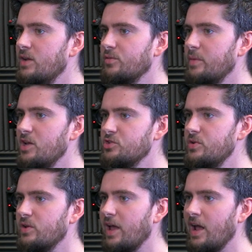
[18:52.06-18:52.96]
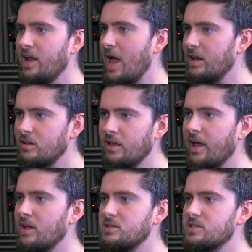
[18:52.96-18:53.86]
information you can at a
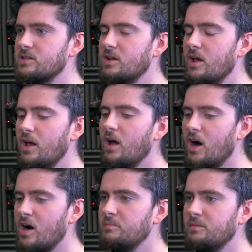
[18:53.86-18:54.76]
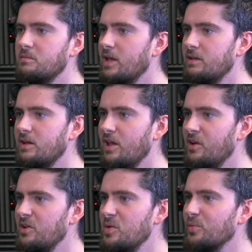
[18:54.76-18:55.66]
glance. And
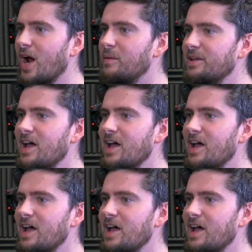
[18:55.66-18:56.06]
you probably